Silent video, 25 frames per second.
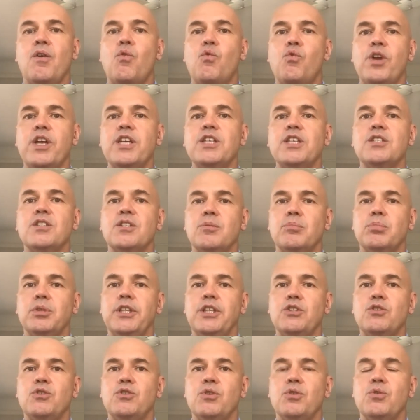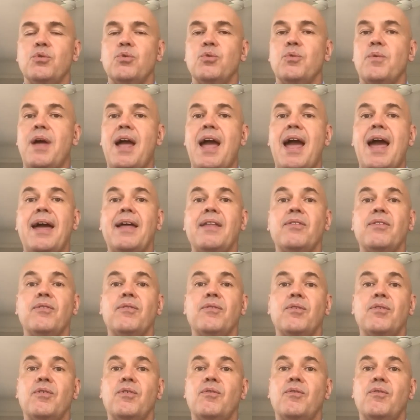reasonably do? And